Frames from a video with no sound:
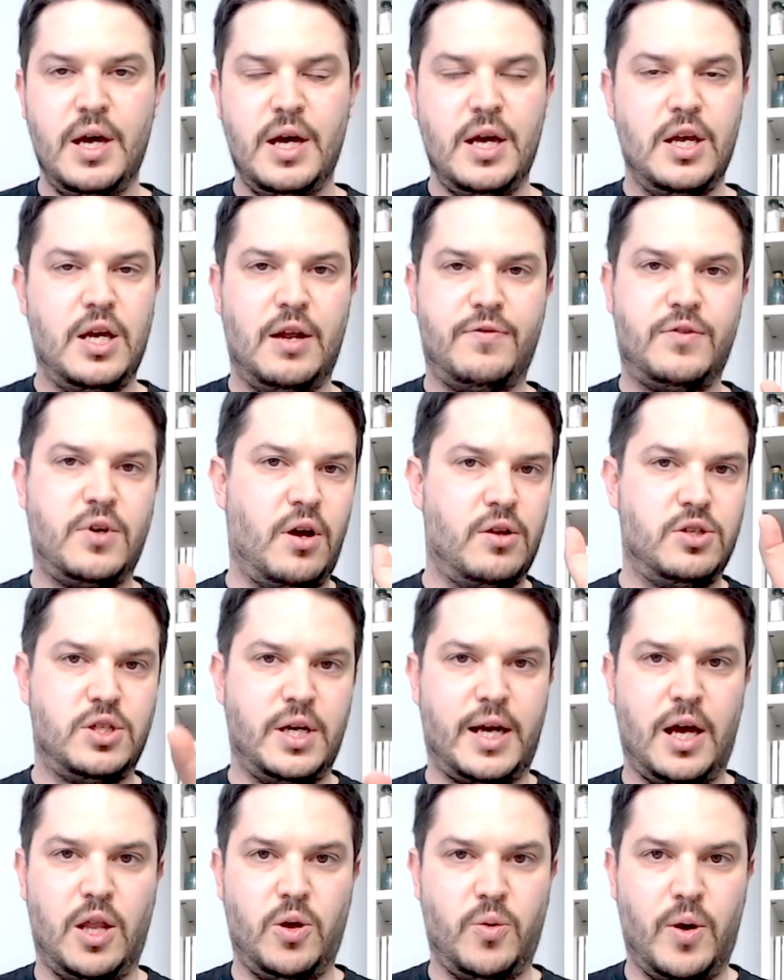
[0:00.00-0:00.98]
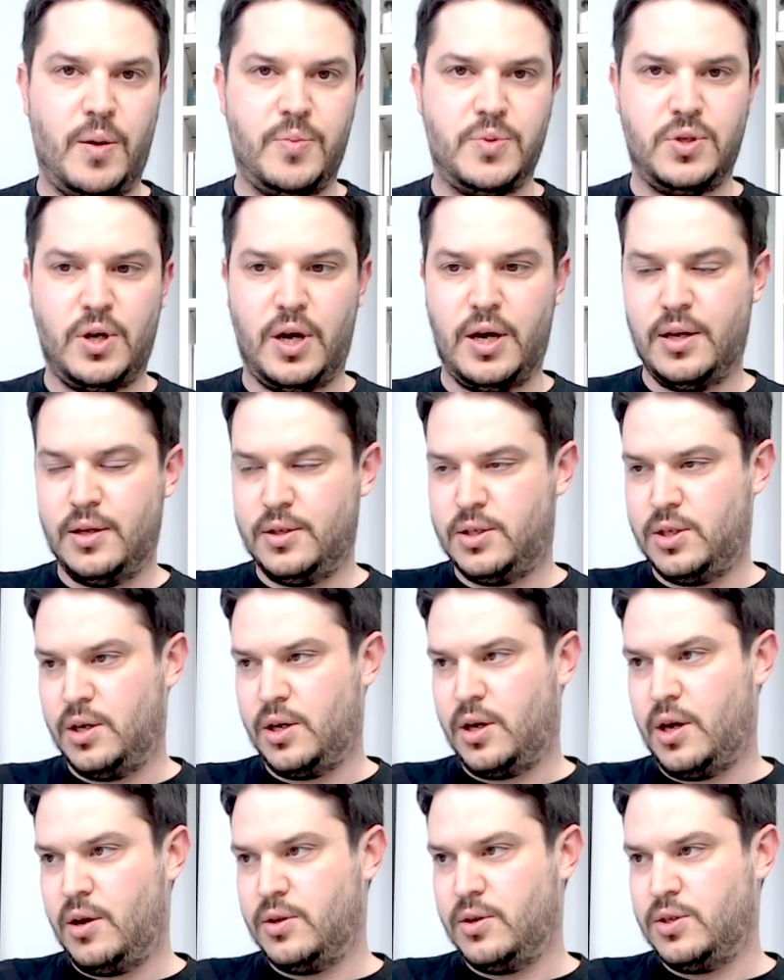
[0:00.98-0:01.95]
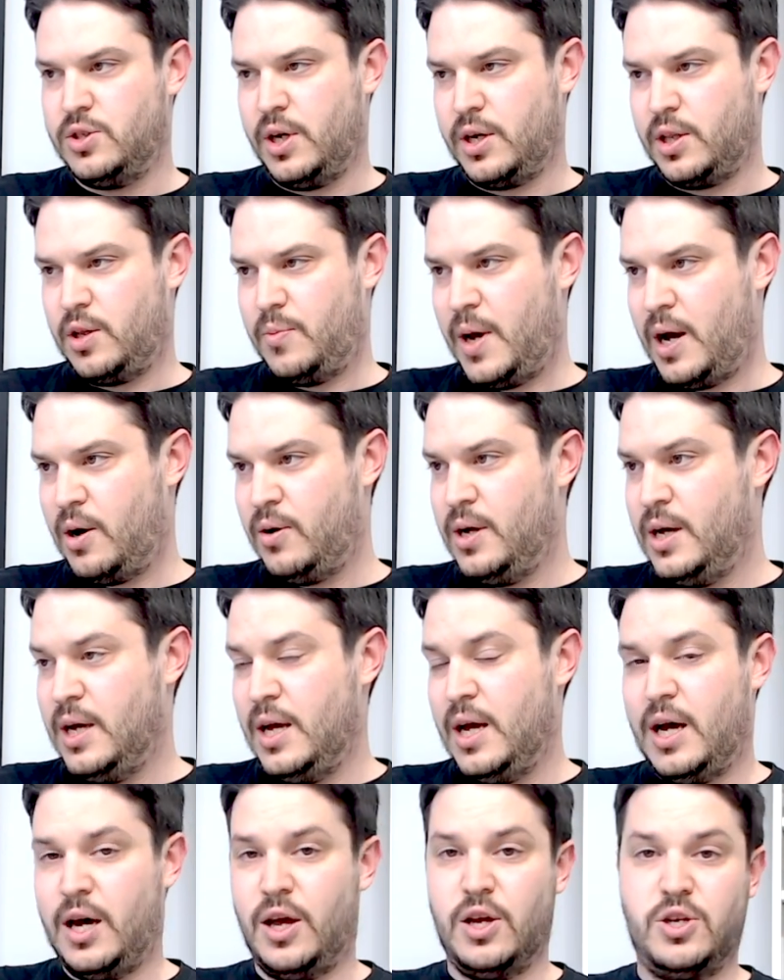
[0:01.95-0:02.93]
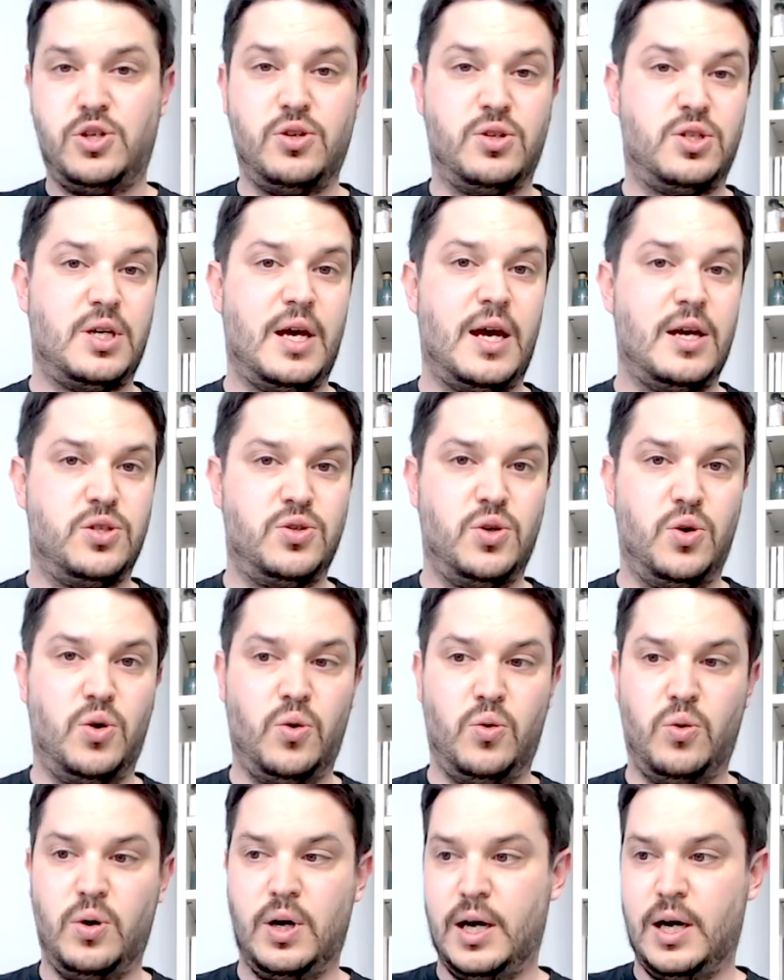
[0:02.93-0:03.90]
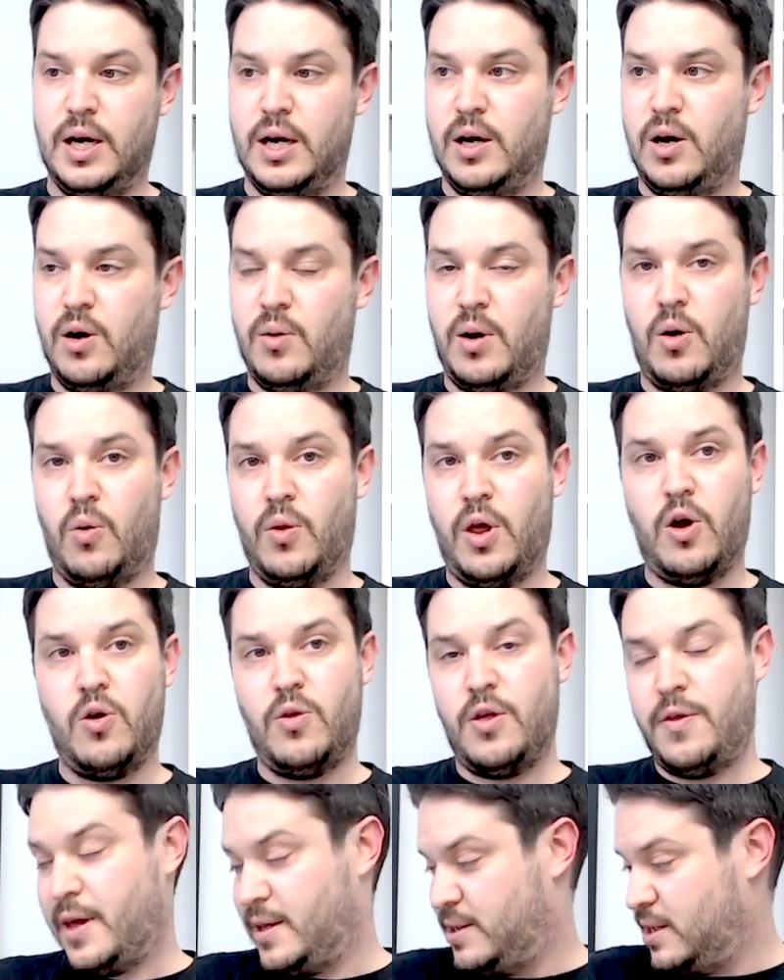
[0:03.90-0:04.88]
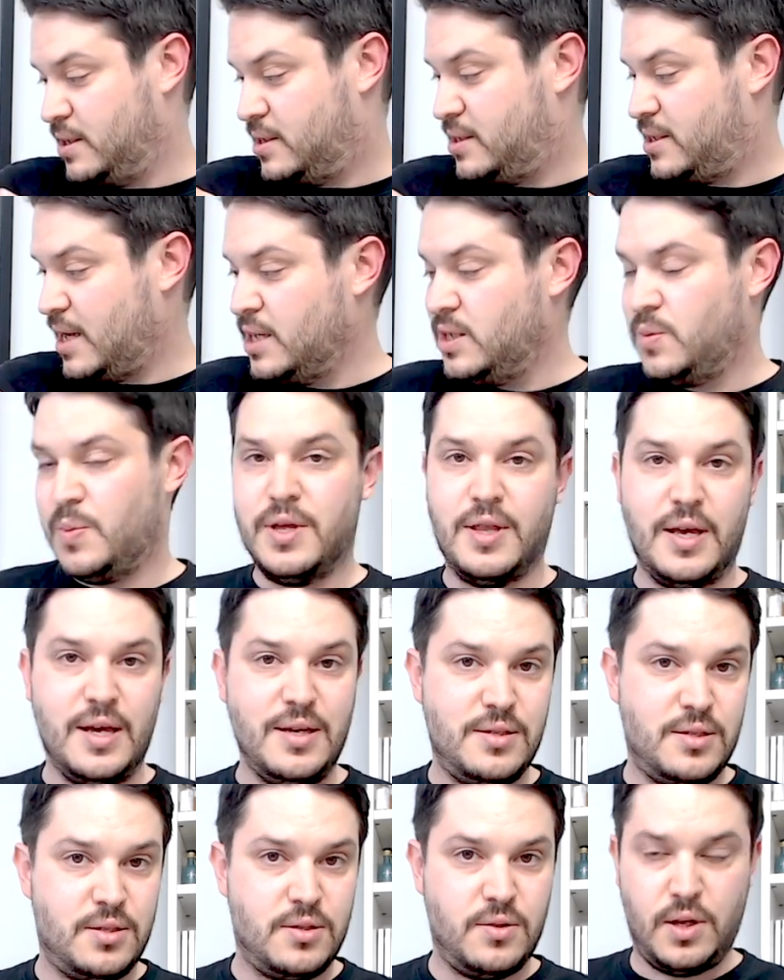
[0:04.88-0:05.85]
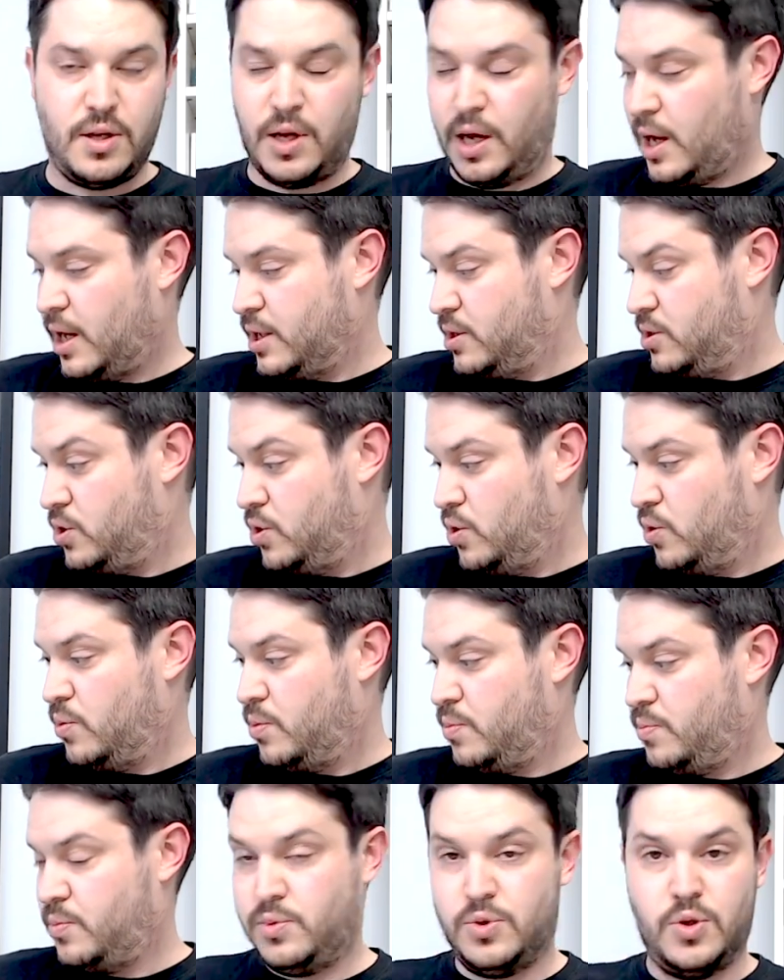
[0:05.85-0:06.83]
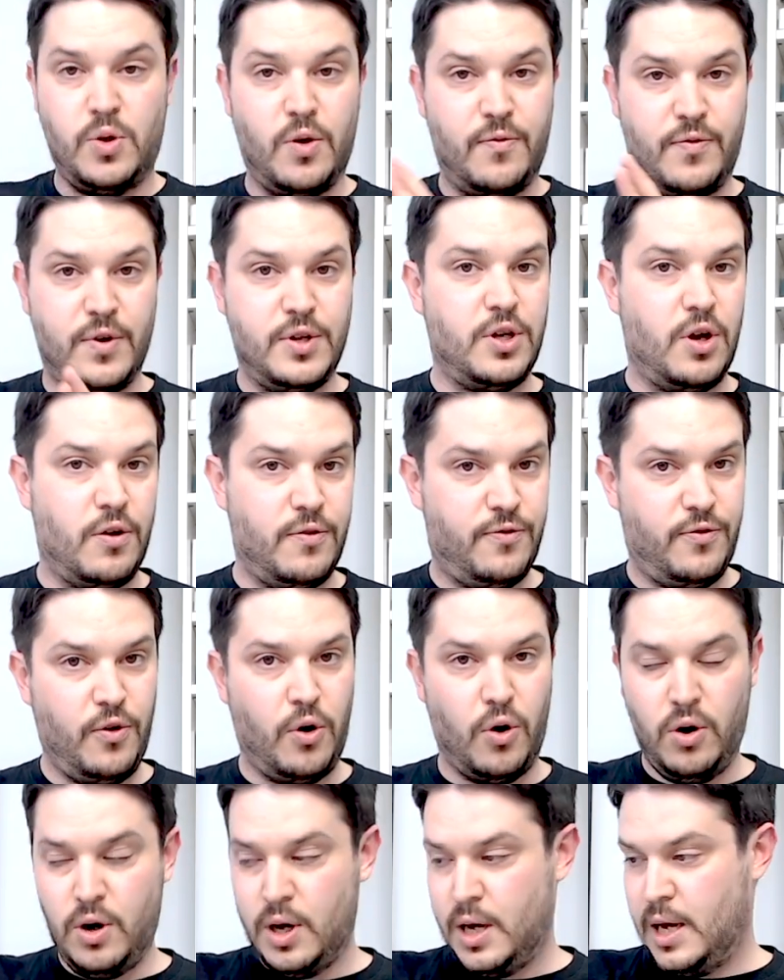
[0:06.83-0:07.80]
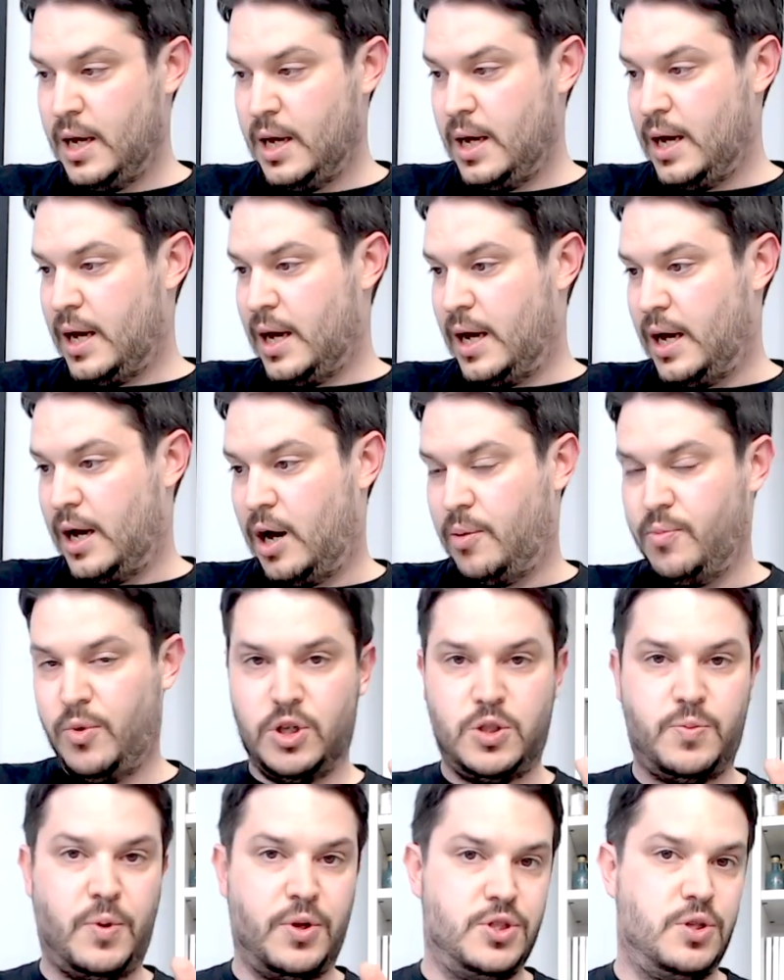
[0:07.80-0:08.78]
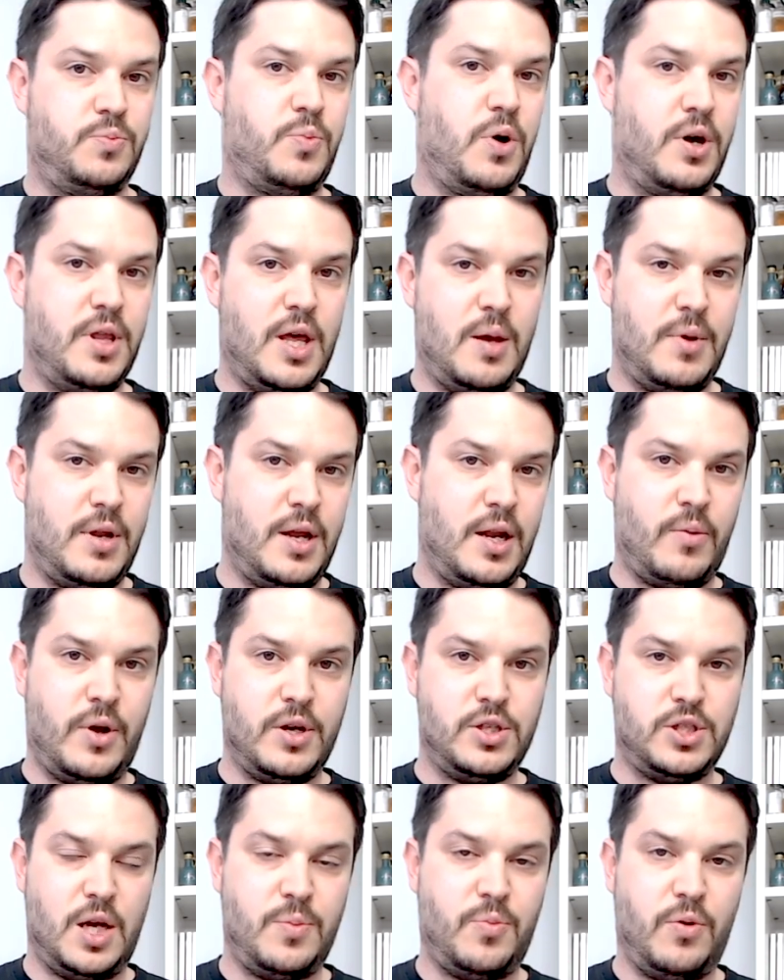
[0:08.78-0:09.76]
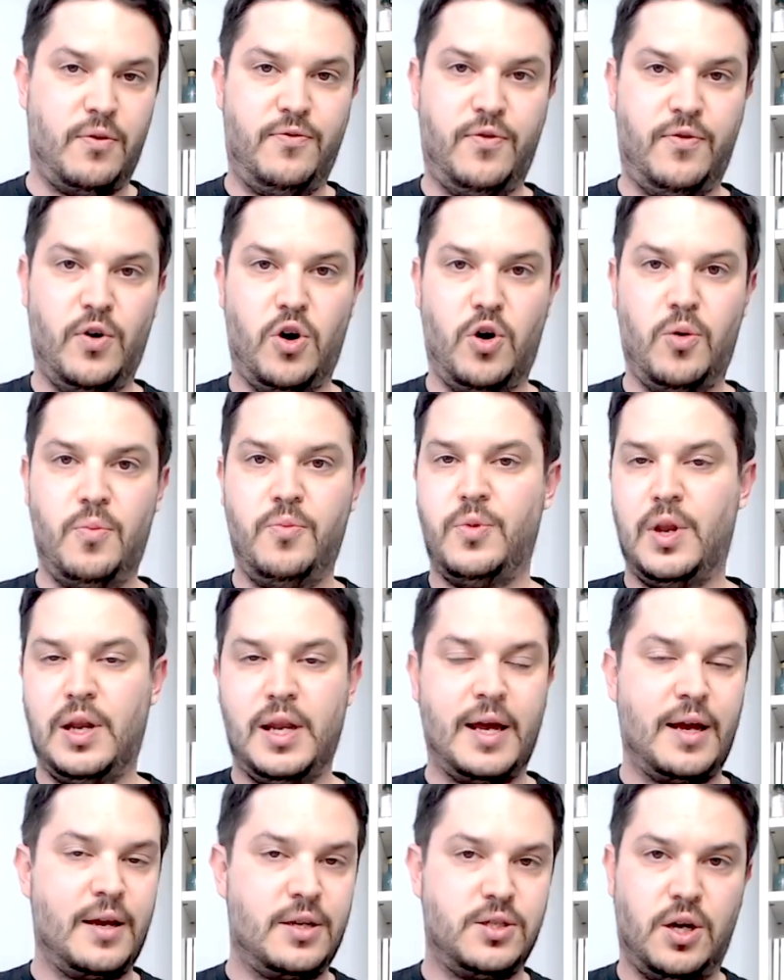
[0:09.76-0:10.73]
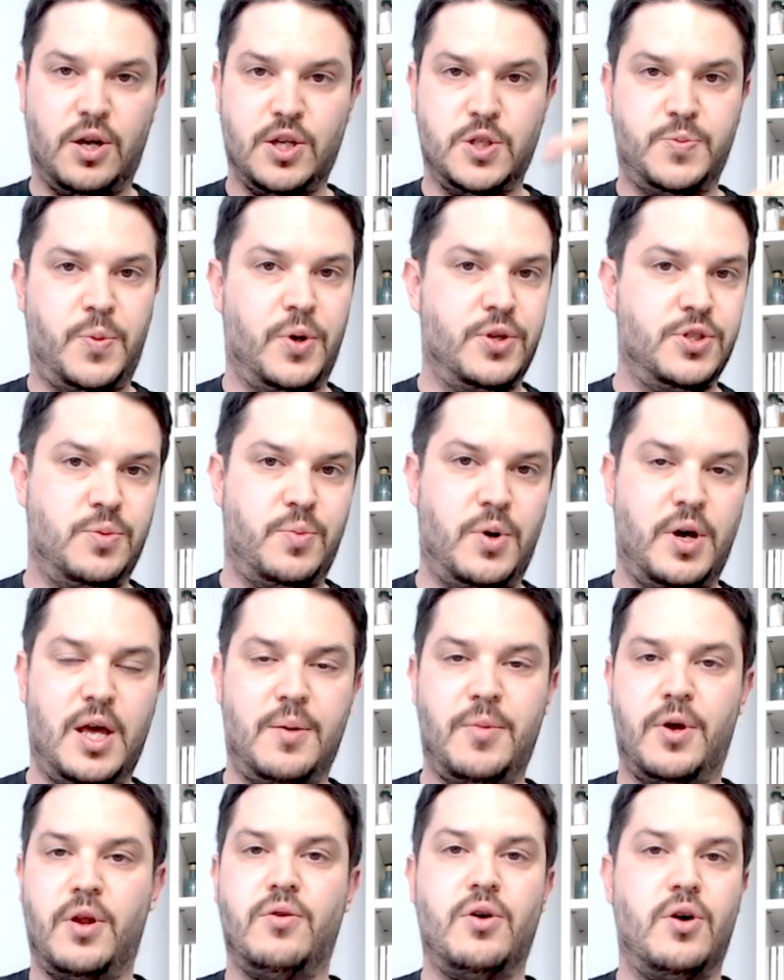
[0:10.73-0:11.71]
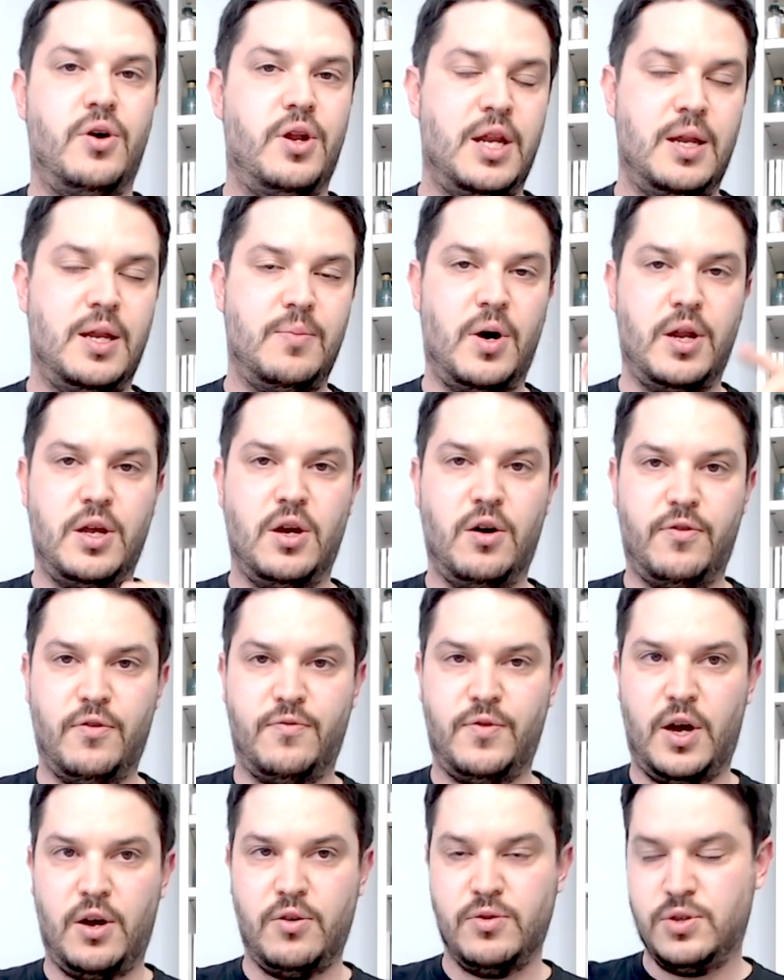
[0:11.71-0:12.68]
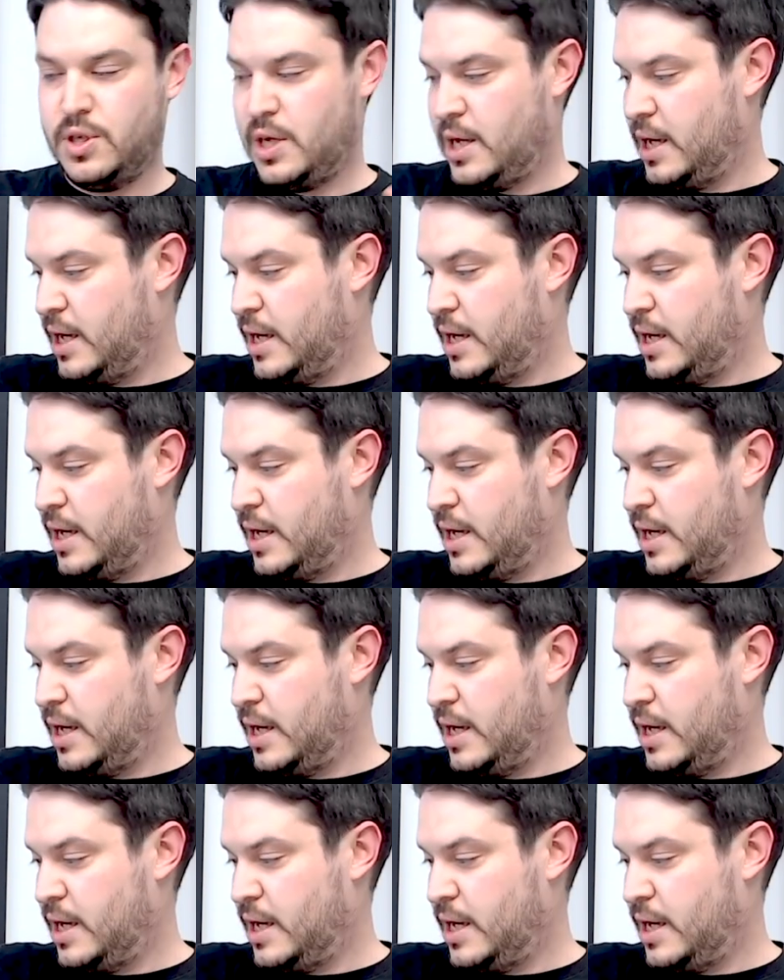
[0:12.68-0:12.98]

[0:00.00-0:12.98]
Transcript: You'll have to go and check out the website to go and check them out. And I should say at all, uh, although they did send me this uh, to do a video for, uh, I'm not sponsored by them in any way, shape or form. The links aren't sponsored by them. I don't earn any money off of those.